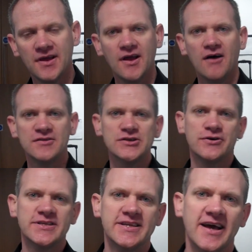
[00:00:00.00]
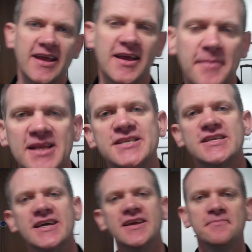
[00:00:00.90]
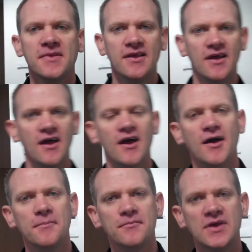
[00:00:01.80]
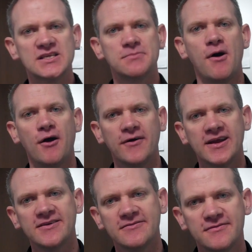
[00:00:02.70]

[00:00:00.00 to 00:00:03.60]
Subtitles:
I've enjoyed today immensely. Inspiring